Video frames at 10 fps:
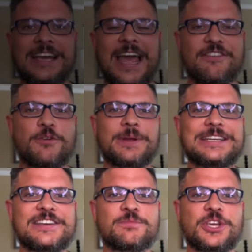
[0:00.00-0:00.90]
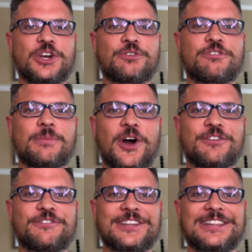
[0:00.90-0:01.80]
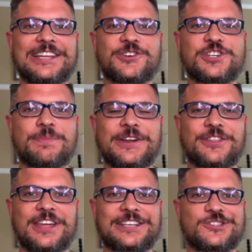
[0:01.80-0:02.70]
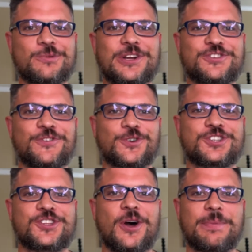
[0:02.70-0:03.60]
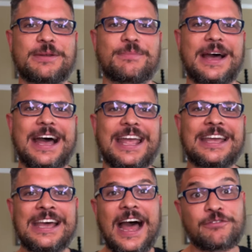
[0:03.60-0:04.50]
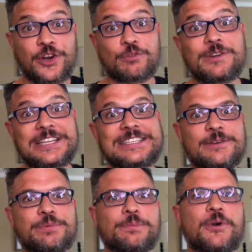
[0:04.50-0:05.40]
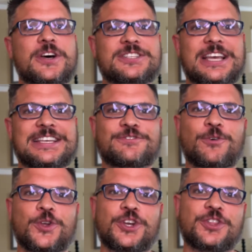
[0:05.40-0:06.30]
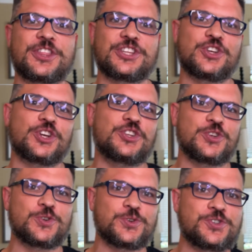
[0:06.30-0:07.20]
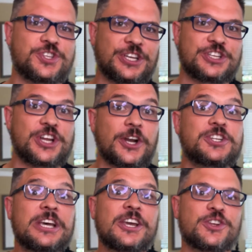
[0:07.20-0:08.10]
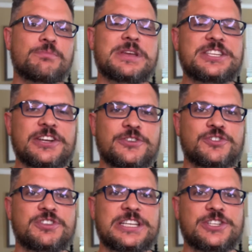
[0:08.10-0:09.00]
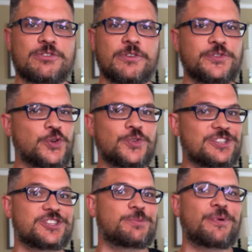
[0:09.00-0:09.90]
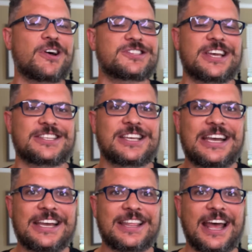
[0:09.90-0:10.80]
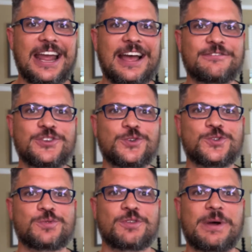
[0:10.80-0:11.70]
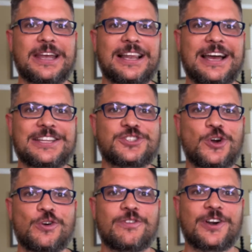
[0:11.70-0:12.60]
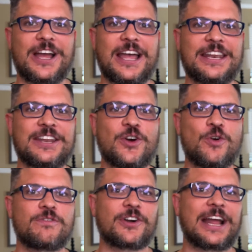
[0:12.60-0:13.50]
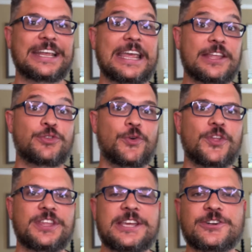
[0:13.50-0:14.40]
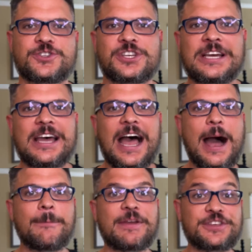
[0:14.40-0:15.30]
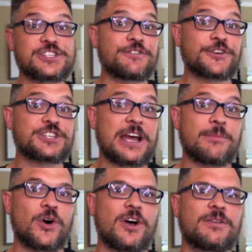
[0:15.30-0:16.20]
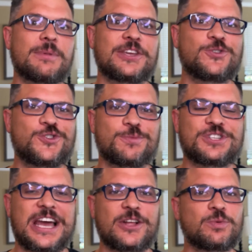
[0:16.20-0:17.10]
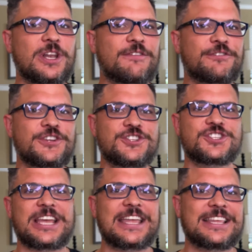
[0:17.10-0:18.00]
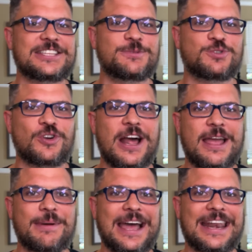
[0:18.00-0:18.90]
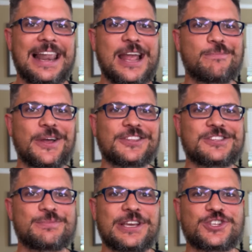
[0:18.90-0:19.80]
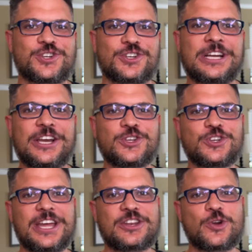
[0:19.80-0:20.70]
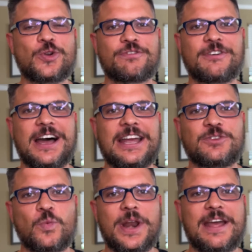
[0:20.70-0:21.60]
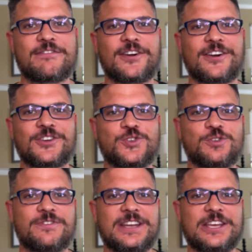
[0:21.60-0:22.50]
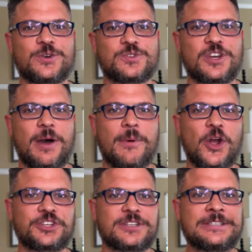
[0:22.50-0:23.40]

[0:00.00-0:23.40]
Hey everybody, Dave McKeown from Outfield Leadership here. Thanks so much for stopping by. I've got a really simple process for you that you can use to conduct your mid-year strategic review. This is a process that I have used with my clients over and over again throughout the years. If this is the first time on my YouTube channel, would love for you just to hit that subscribe and like button to make sure you get notified whenever new videos come out.